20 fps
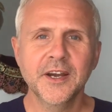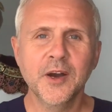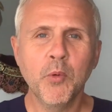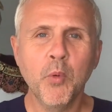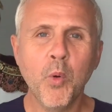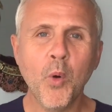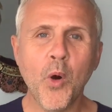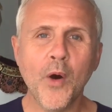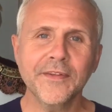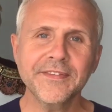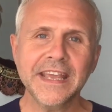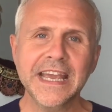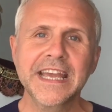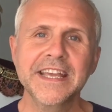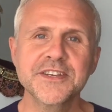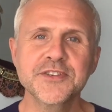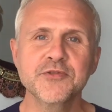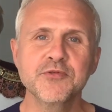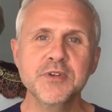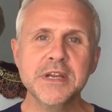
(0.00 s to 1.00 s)
what
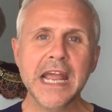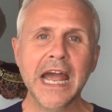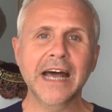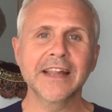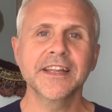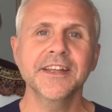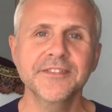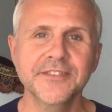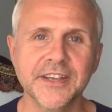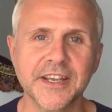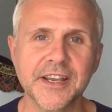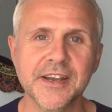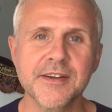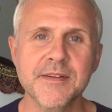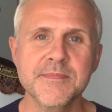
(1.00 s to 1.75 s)
is reality?